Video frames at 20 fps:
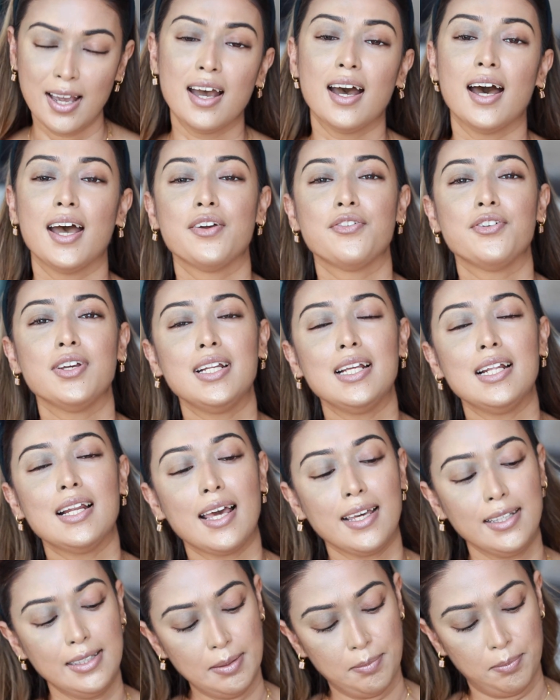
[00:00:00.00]
I really
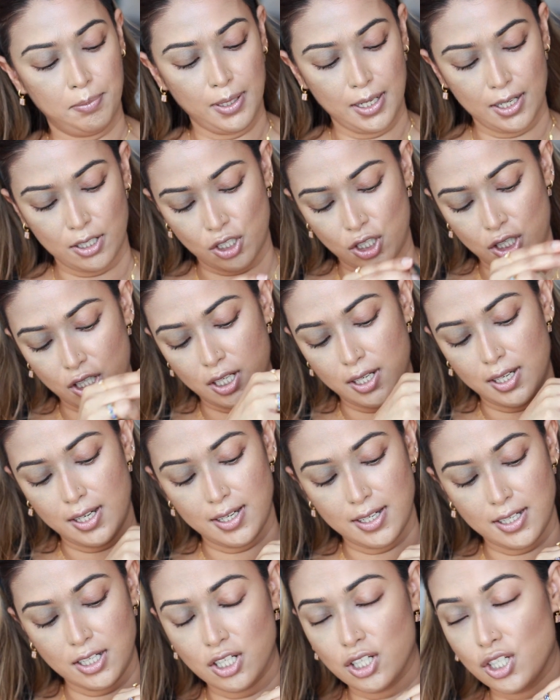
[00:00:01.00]
like the blush
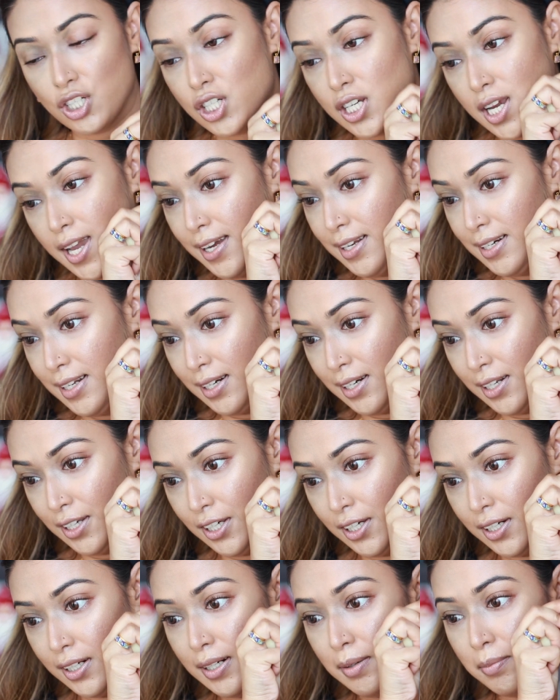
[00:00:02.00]
shade in
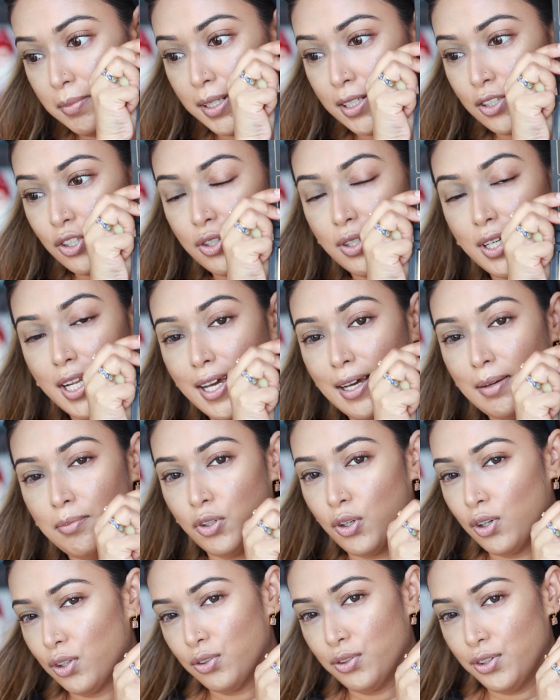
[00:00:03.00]
here, but today I'm
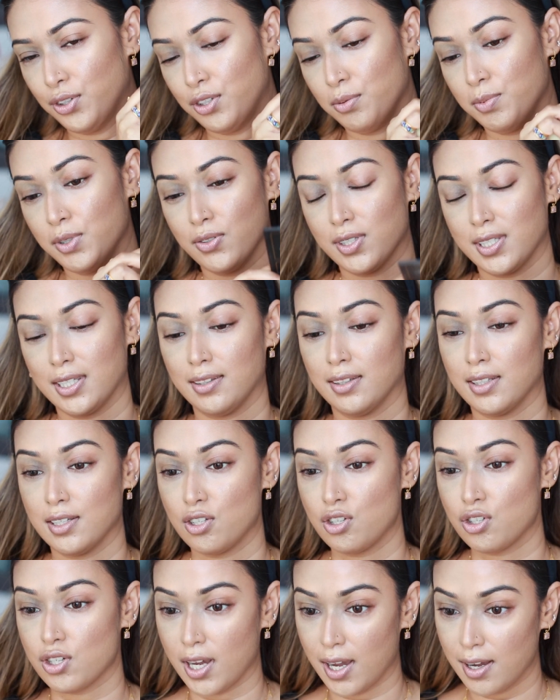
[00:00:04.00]
not going to be using
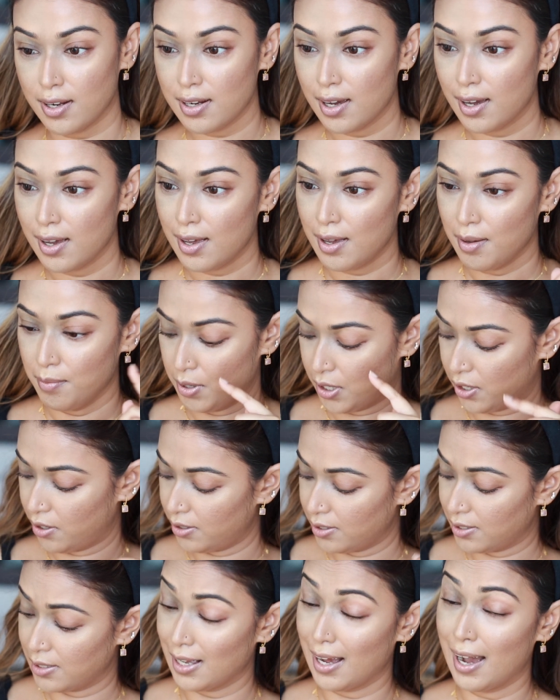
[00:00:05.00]
this shade
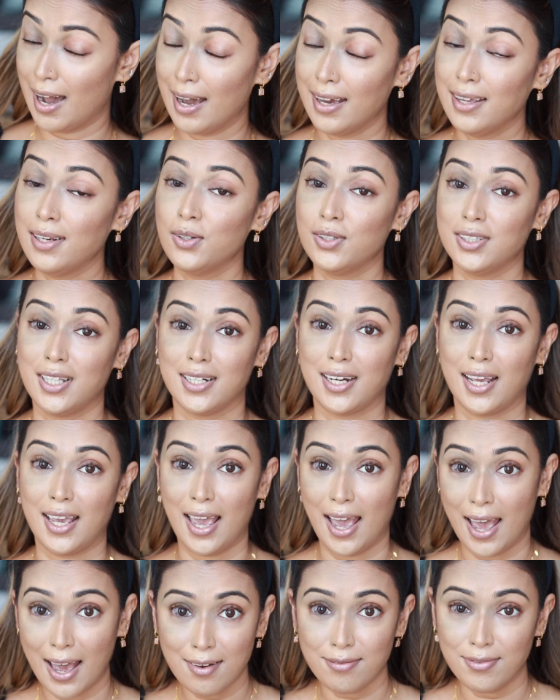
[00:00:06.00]
because the eye look that I
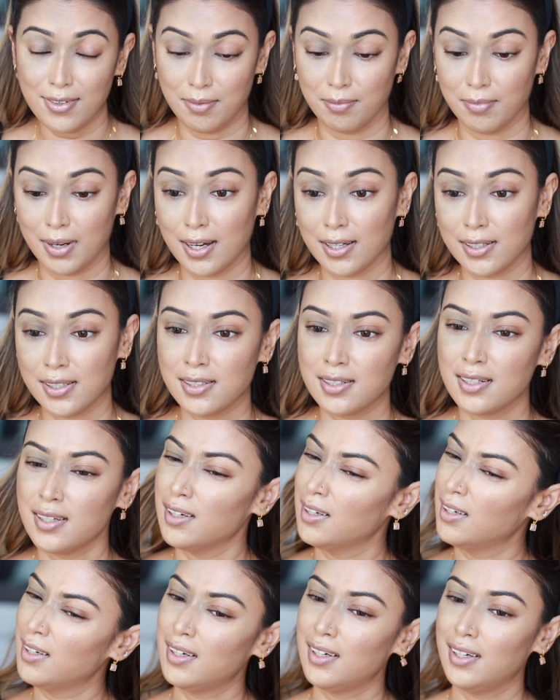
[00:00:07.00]
have in mind
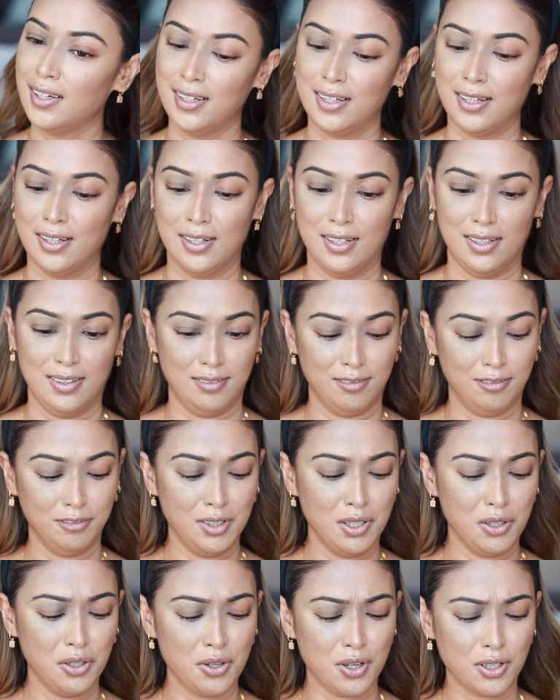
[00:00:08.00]

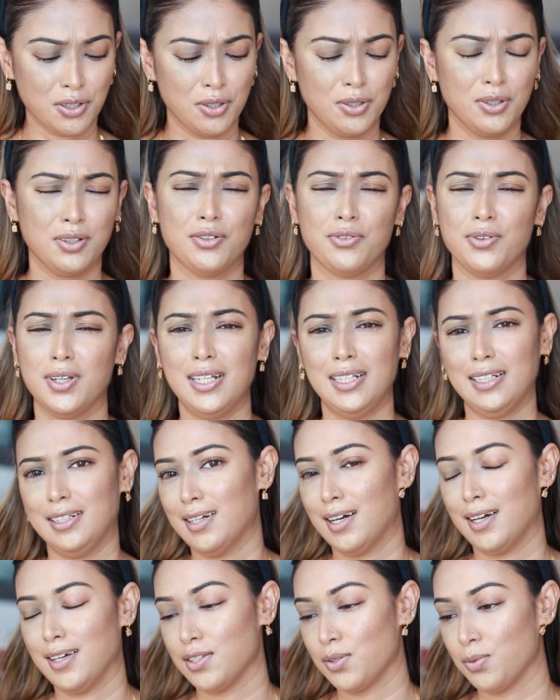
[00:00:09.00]
will not look really
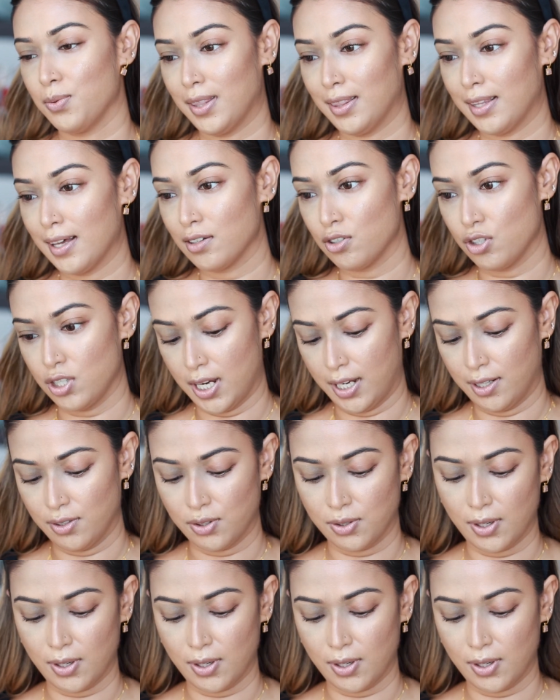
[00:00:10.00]
nice with that shade.